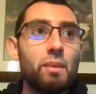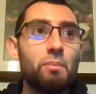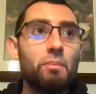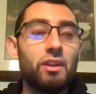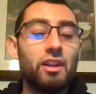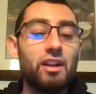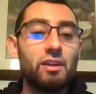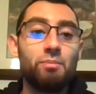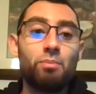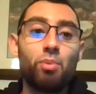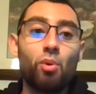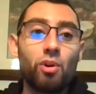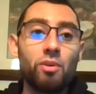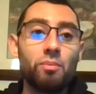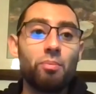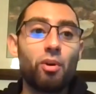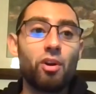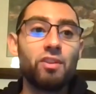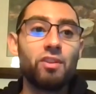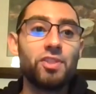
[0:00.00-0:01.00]
But
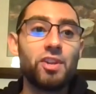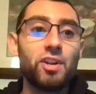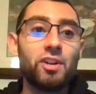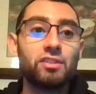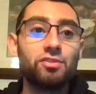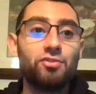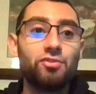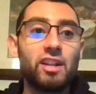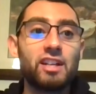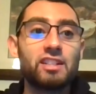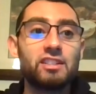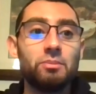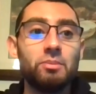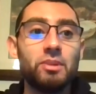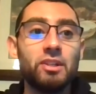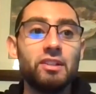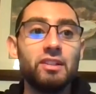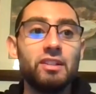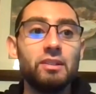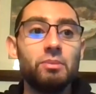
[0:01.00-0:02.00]
important part there is
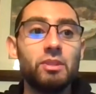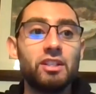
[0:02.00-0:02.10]
flexibility